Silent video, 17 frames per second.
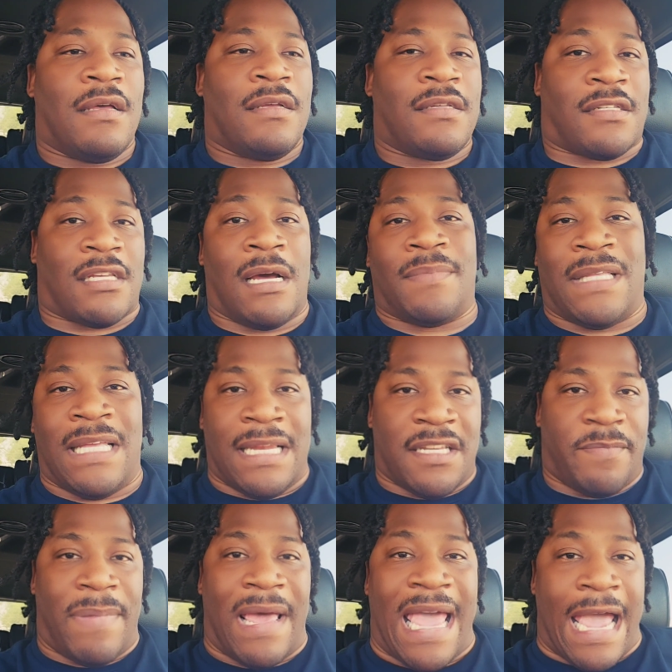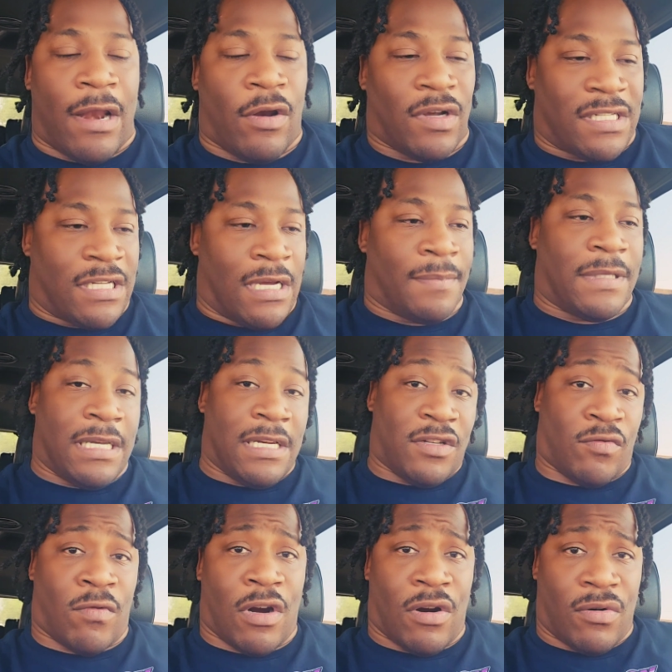something is bad or something
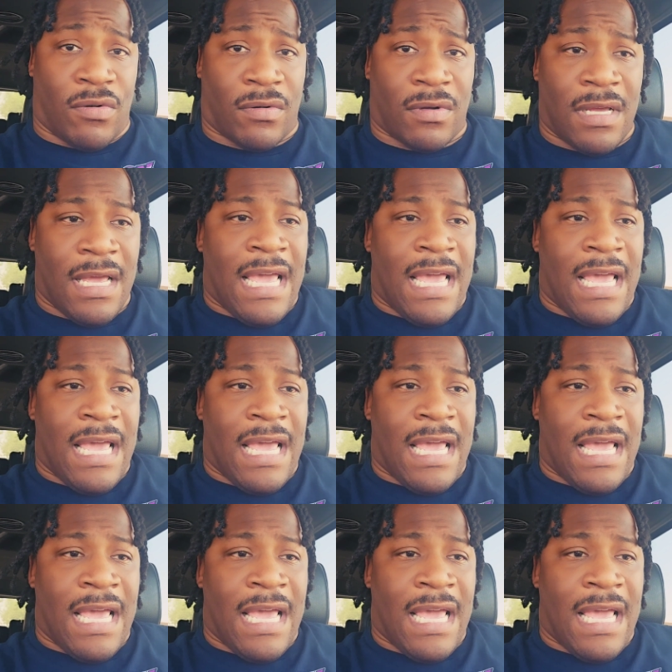is wrong.